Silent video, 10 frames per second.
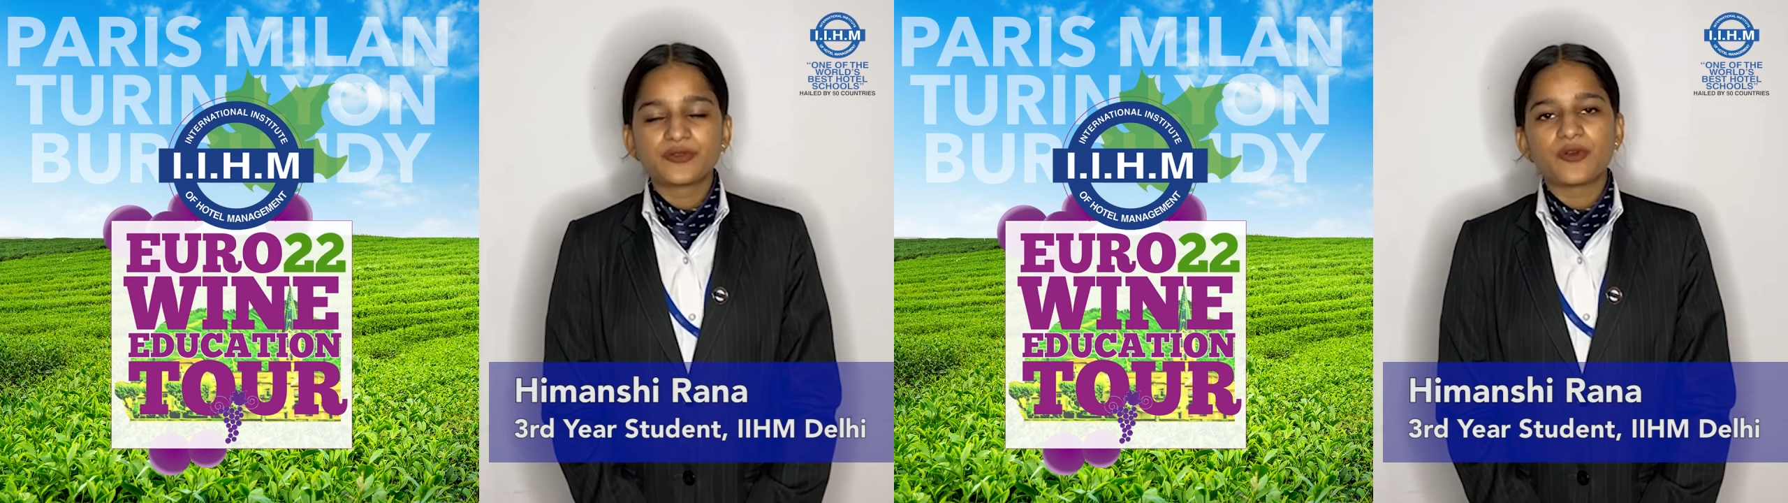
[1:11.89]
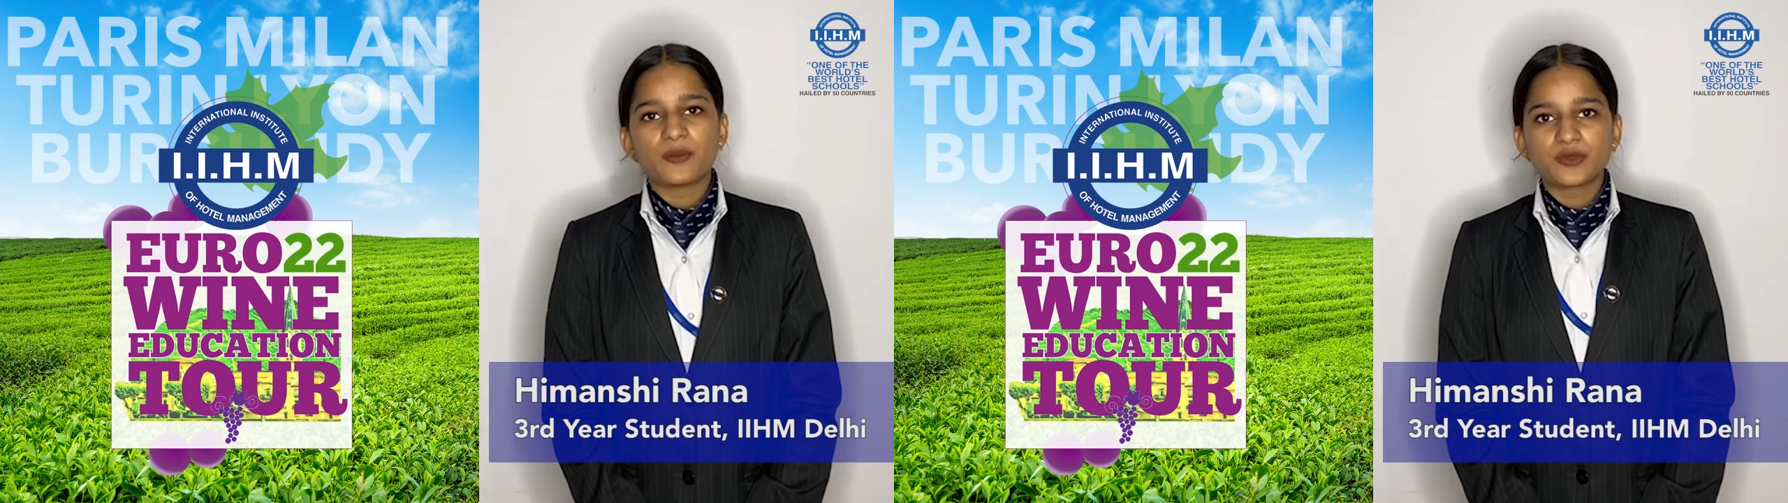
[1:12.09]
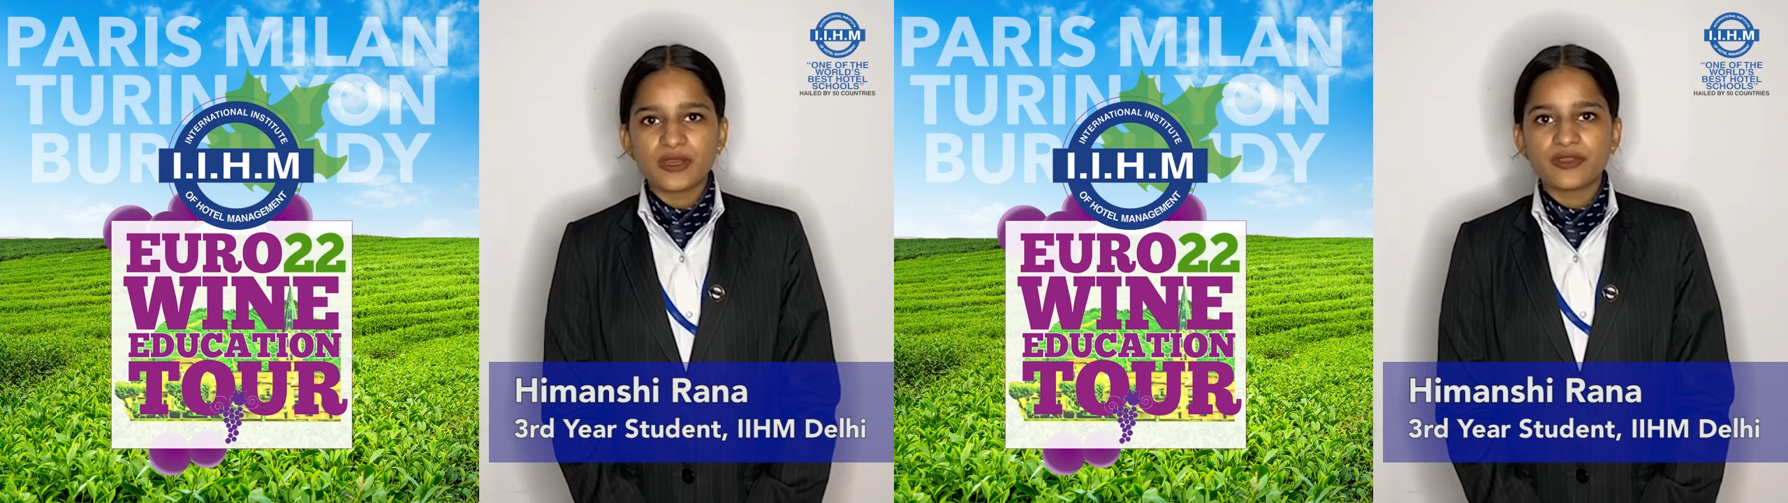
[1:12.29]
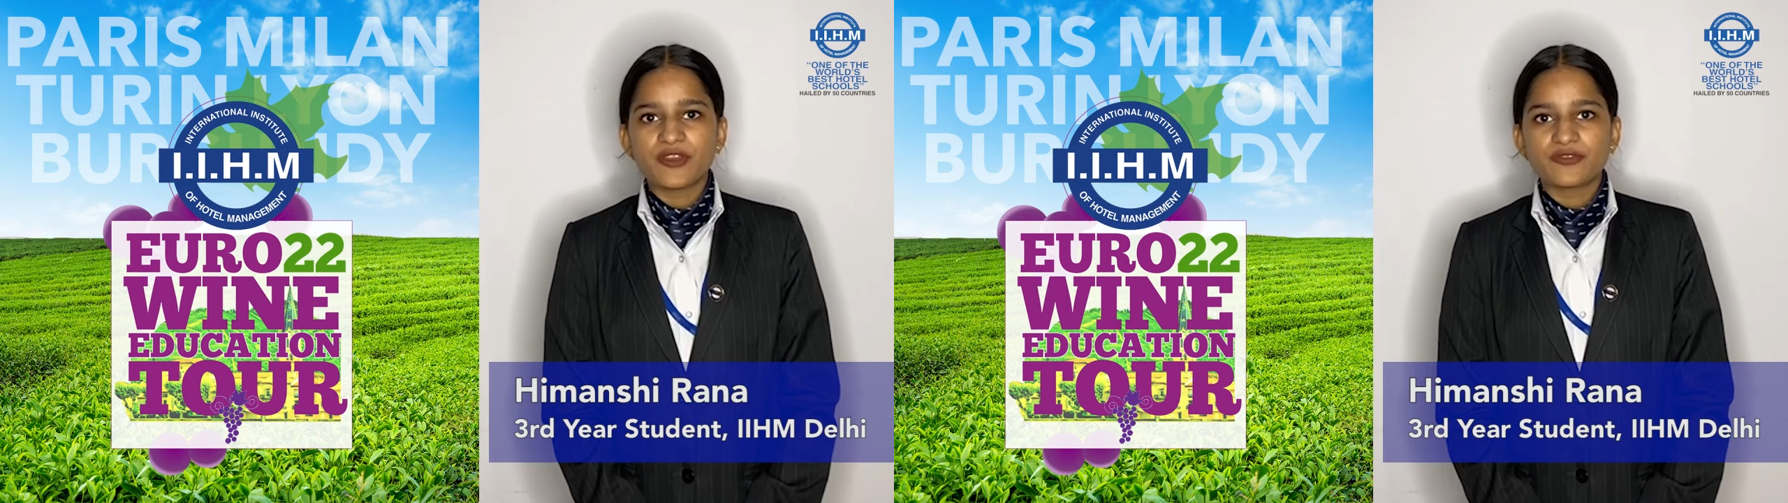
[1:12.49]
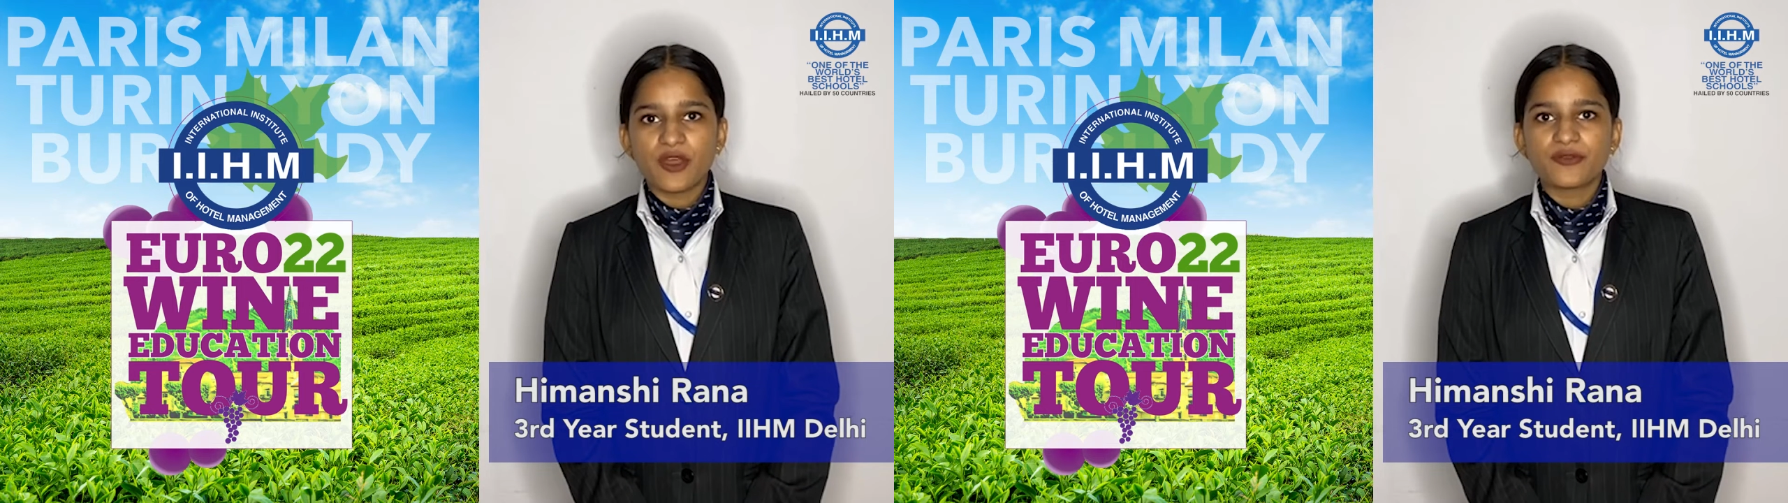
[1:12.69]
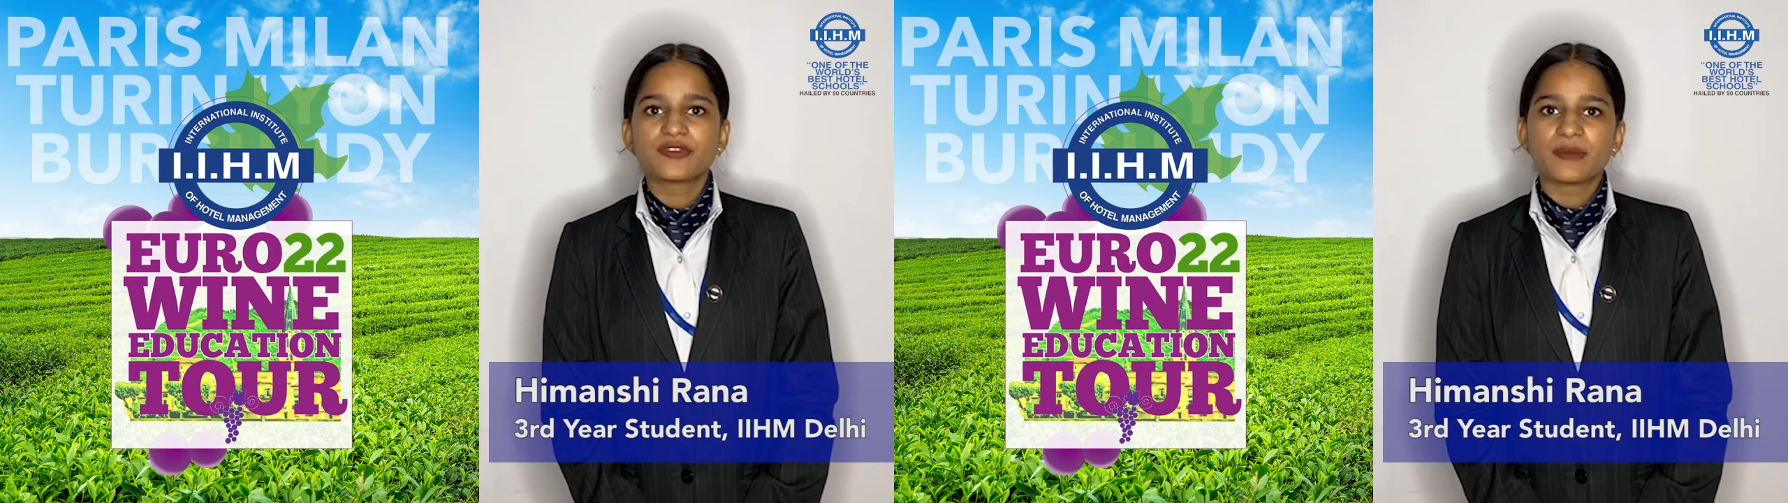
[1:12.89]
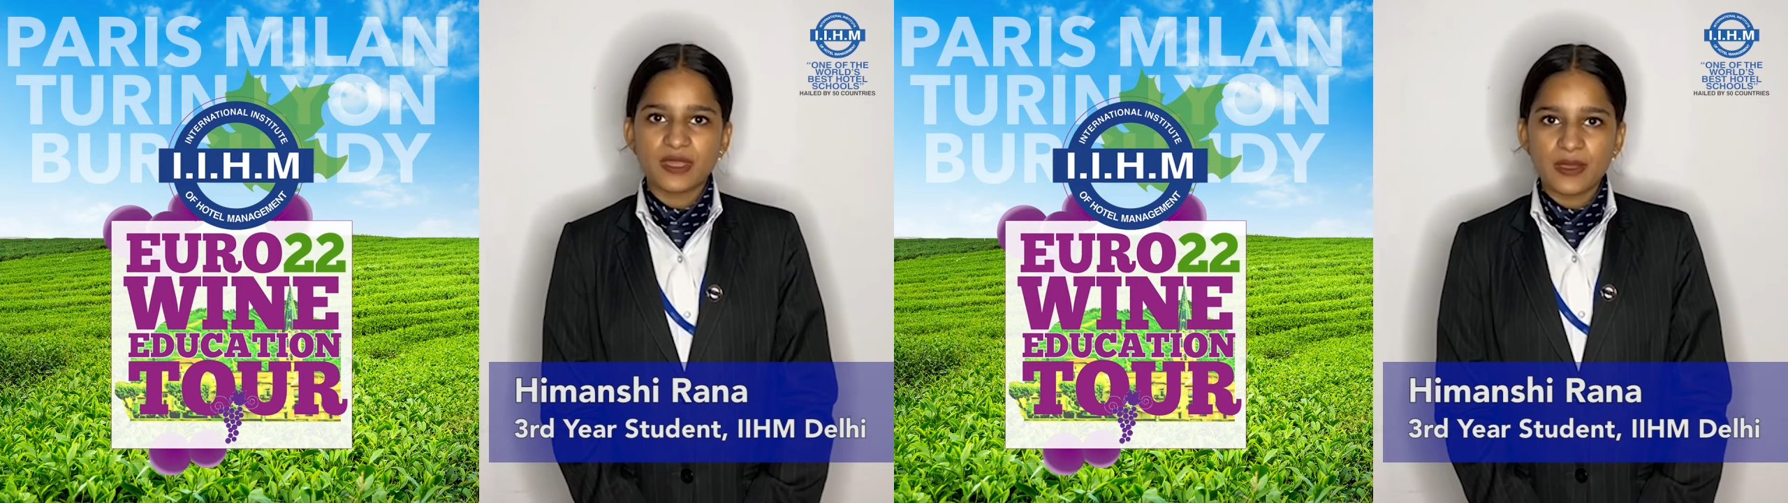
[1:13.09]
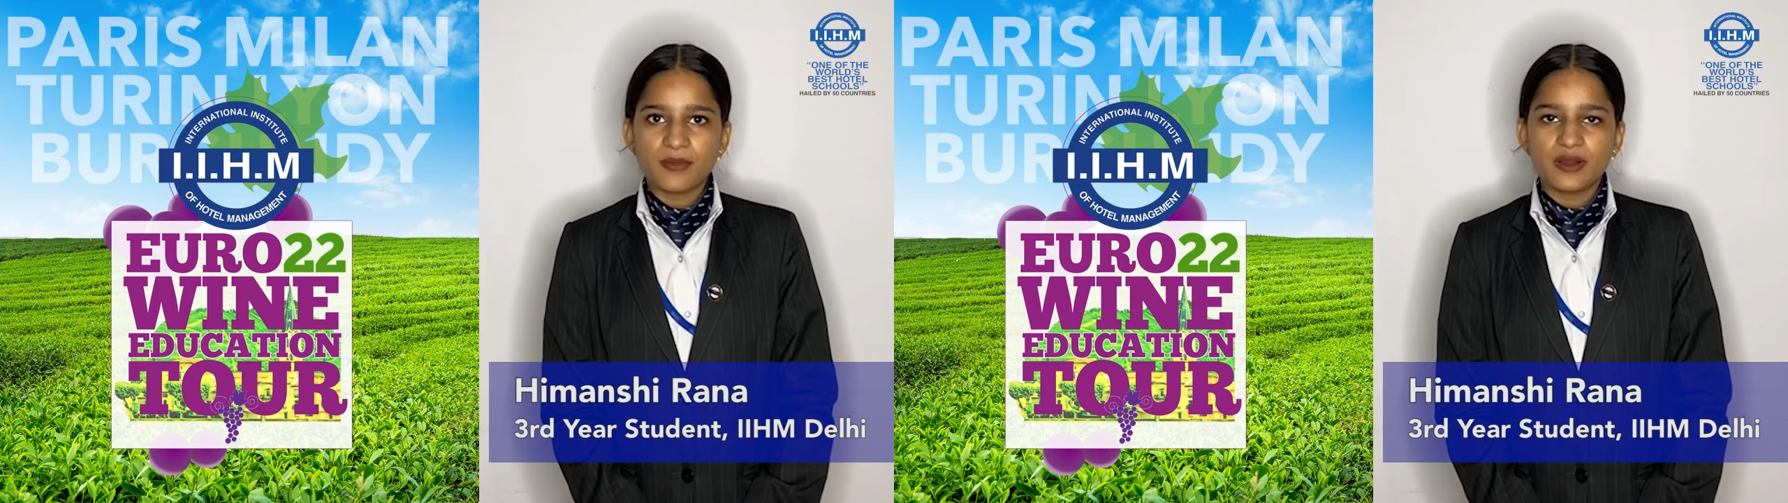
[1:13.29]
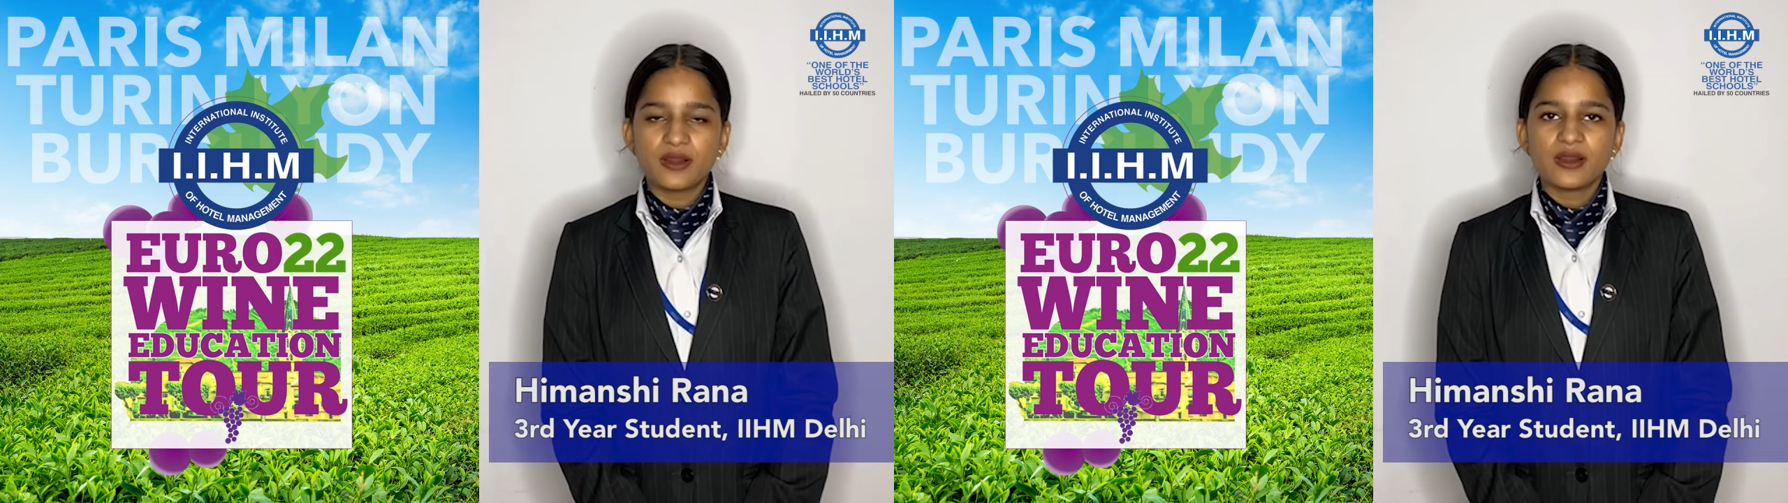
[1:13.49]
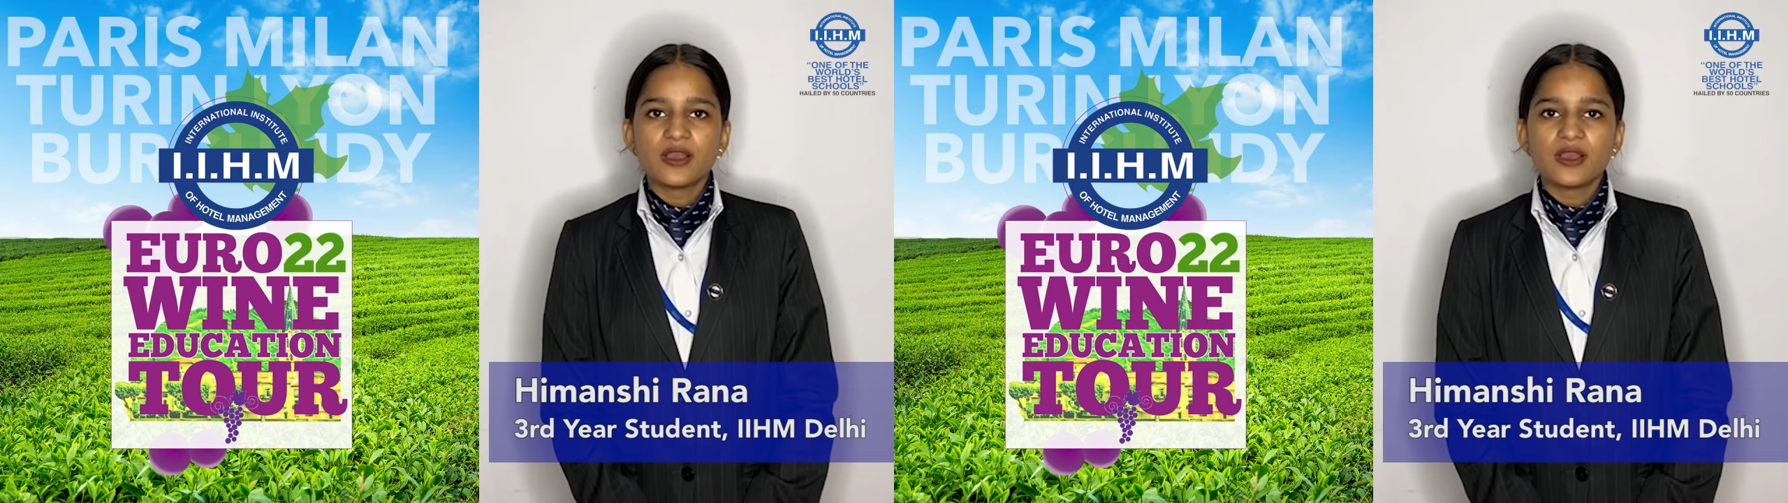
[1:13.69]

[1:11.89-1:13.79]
from 25th of September